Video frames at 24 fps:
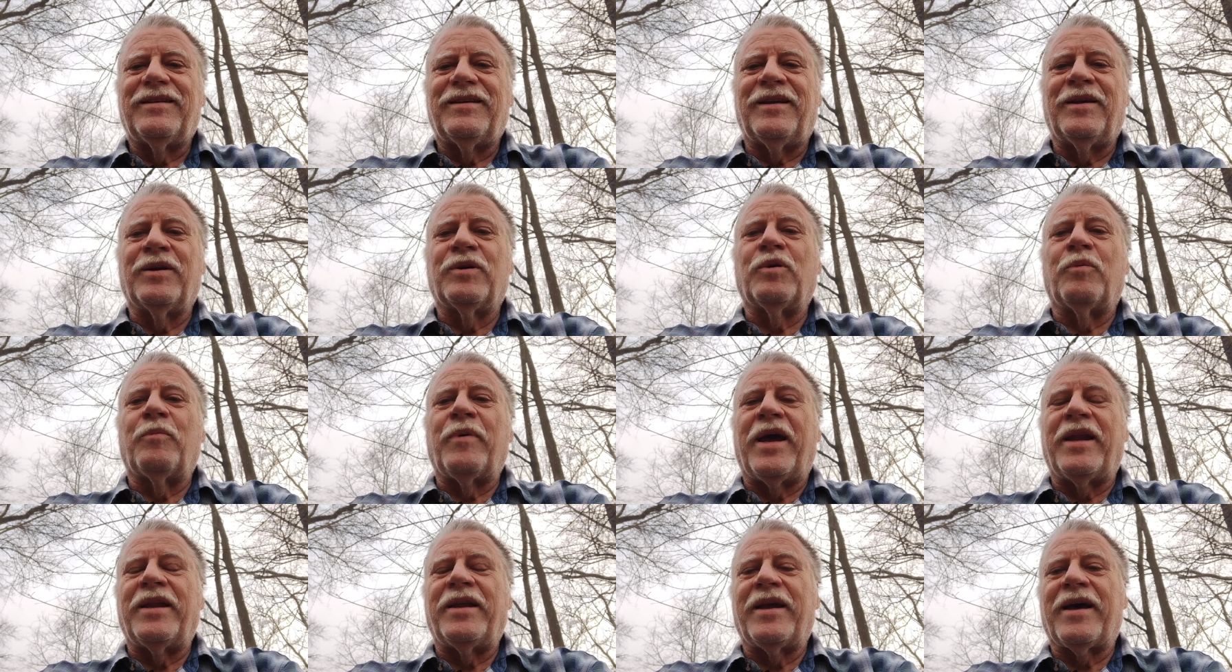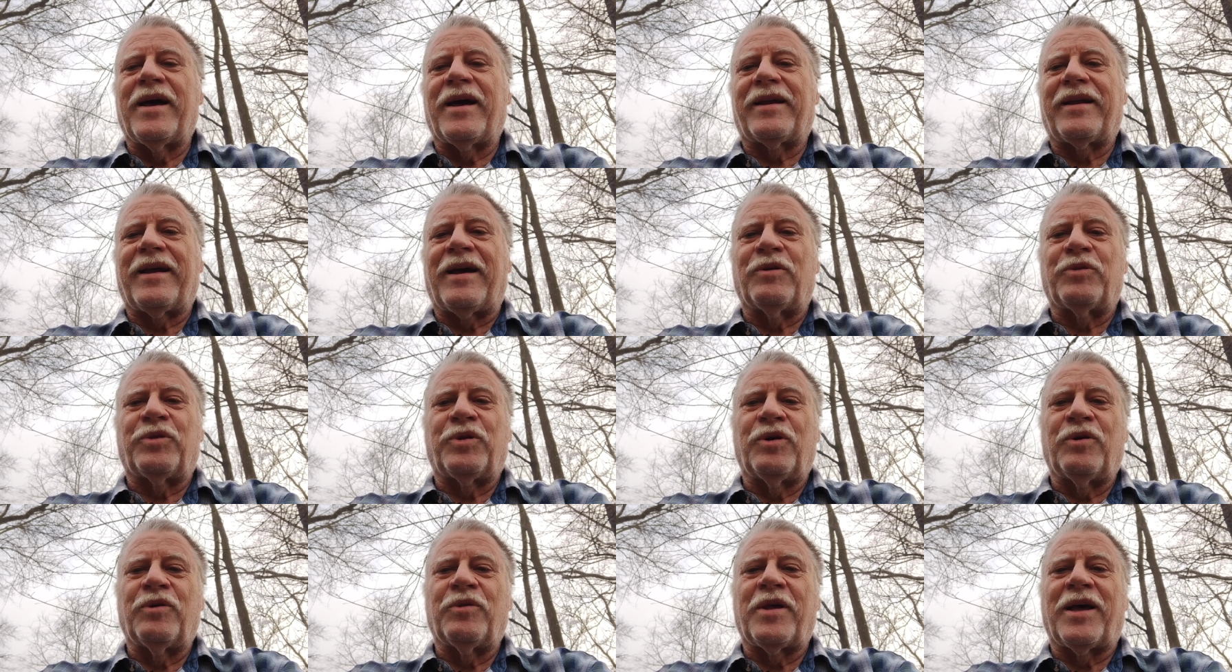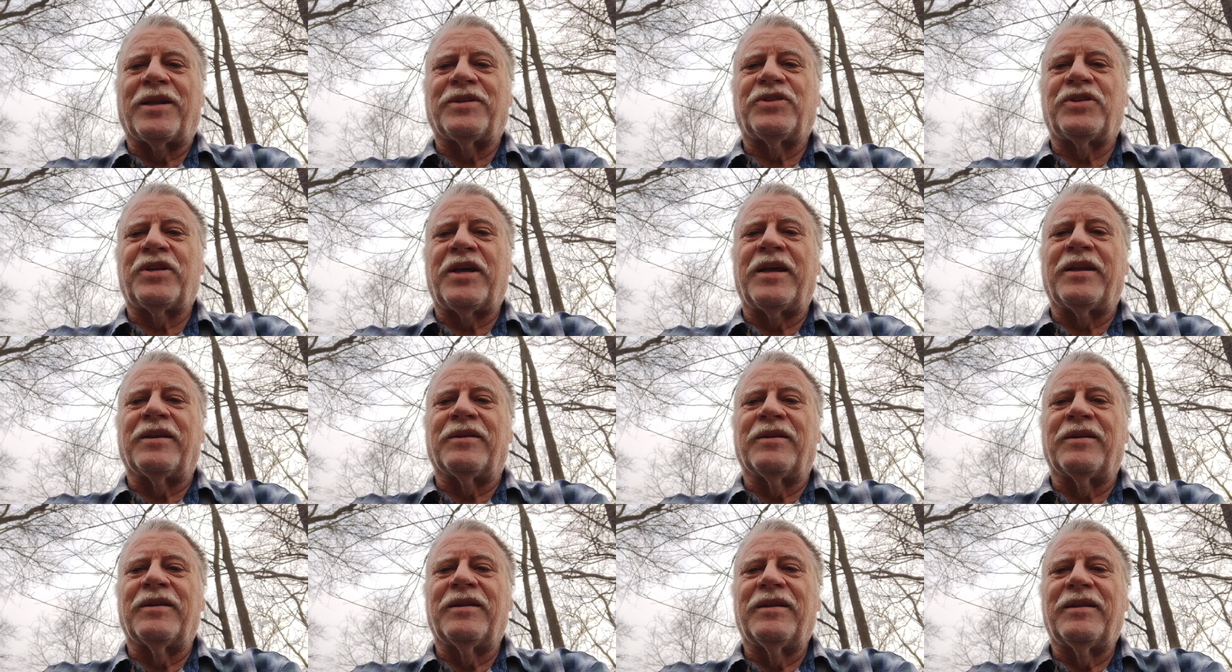egomaniac out there, and that's
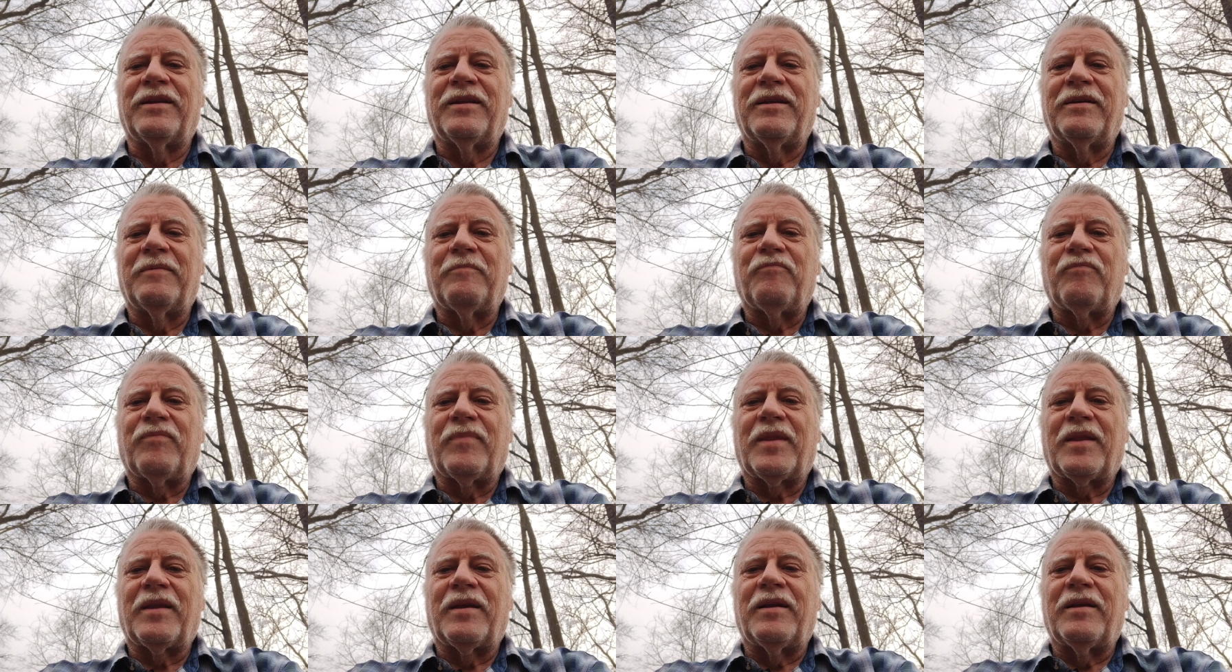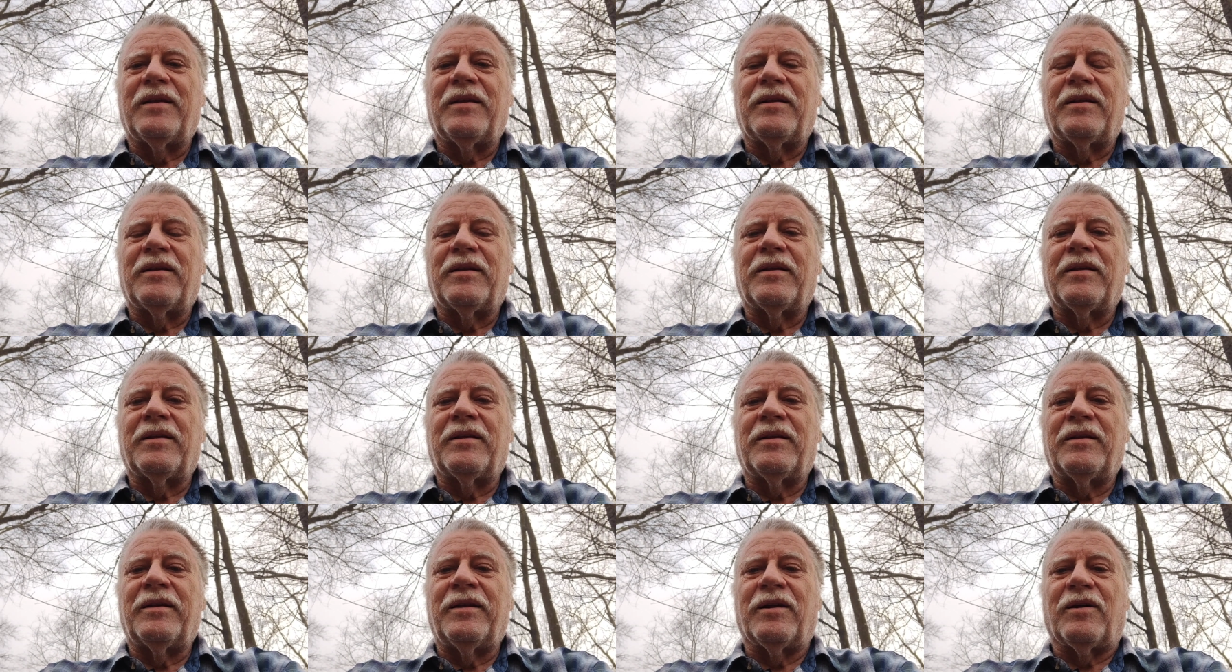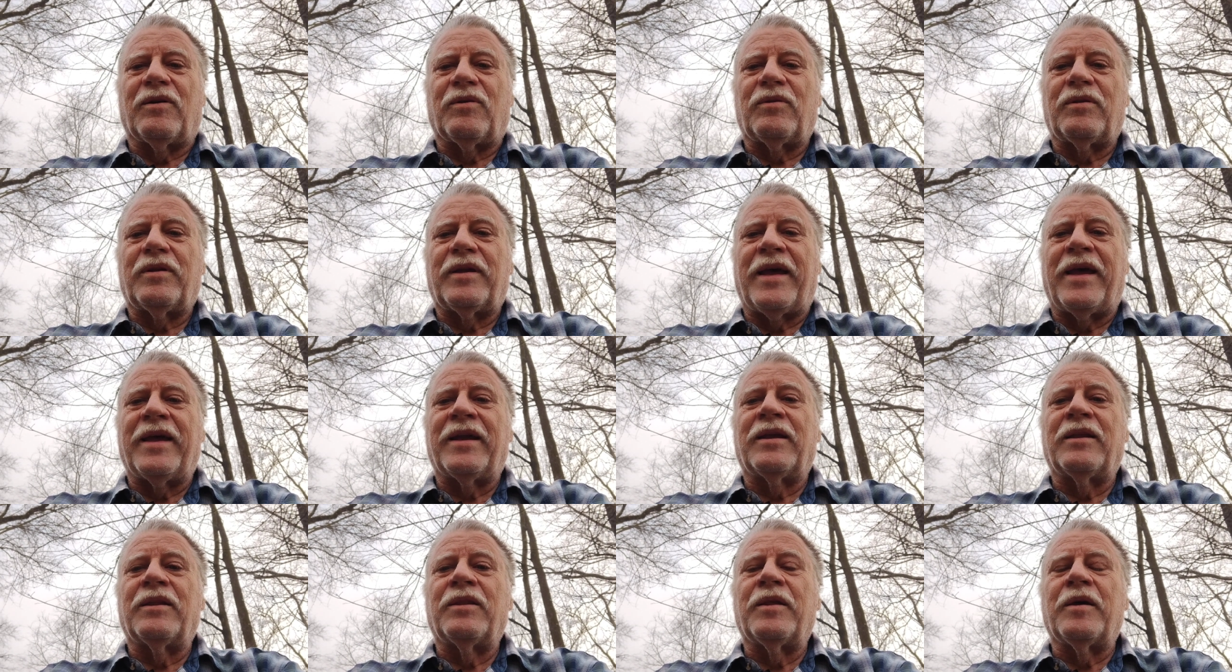Satan, you know,
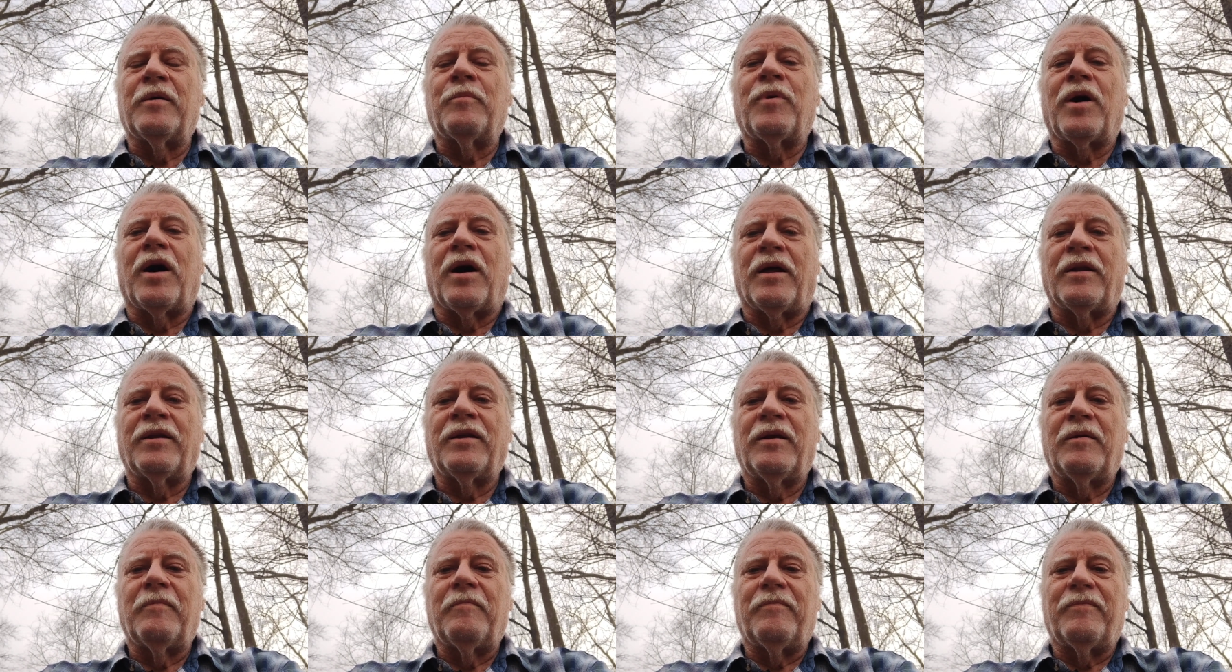egging them on.